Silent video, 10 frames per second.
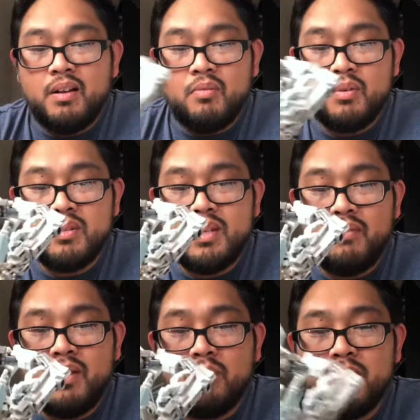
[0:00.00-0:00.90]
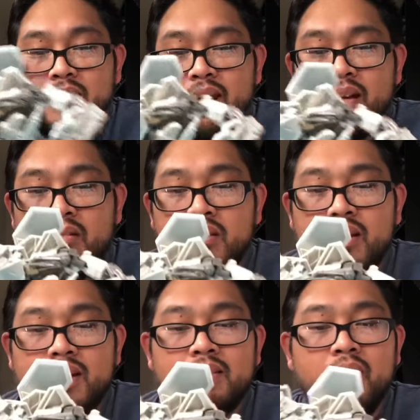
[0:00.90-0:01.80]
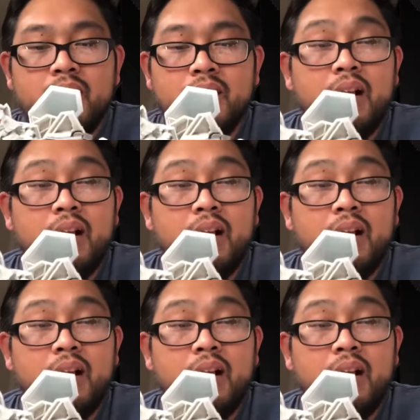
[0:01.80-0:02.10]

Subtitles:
received up to now. You guys have had